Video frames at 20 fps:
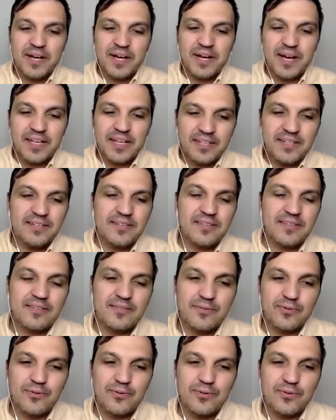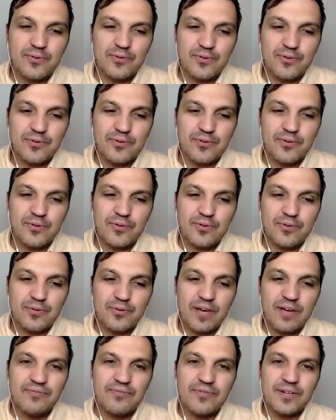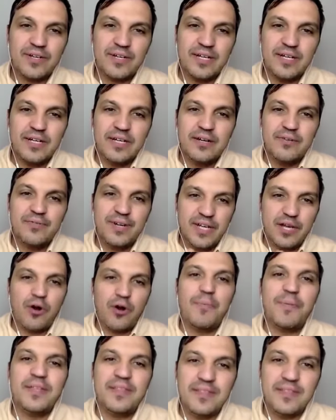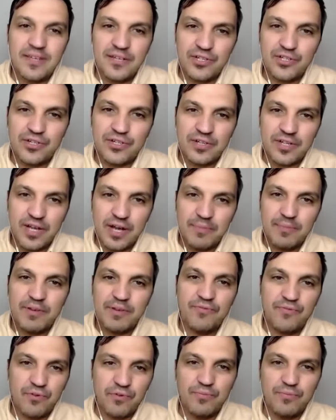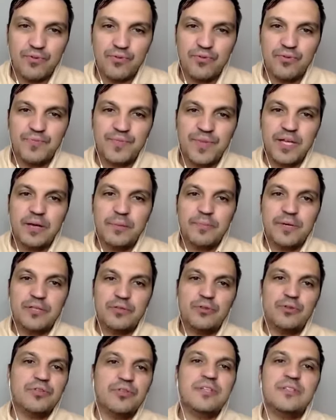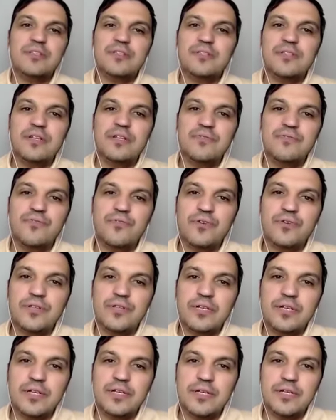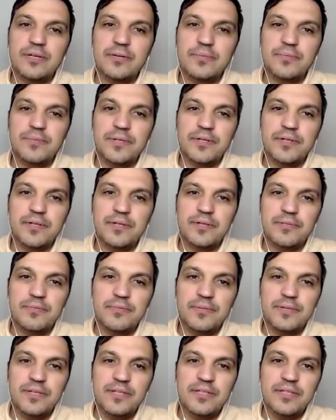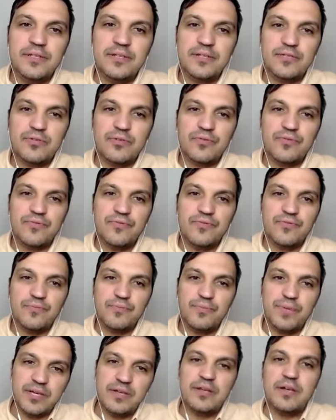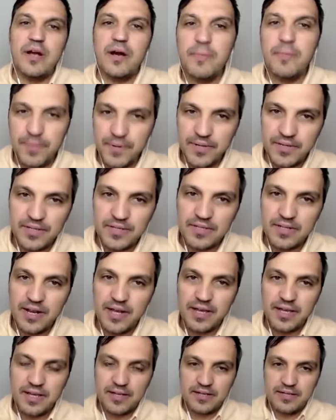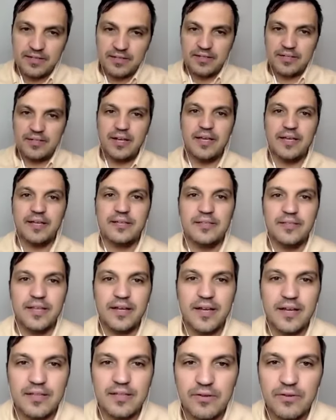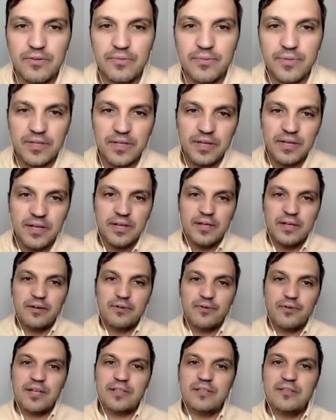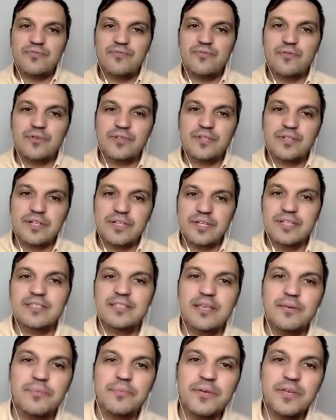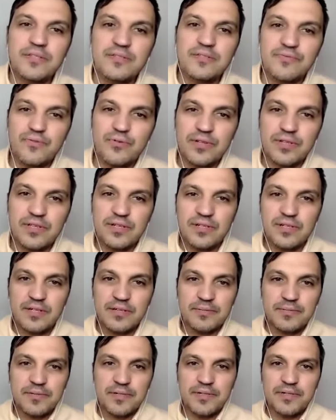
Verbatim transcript: I need to to to have a recommendation coming from you, but not necessarily for the uh, leaders of big companies like like Decathlon, but rather for the SMEs, for the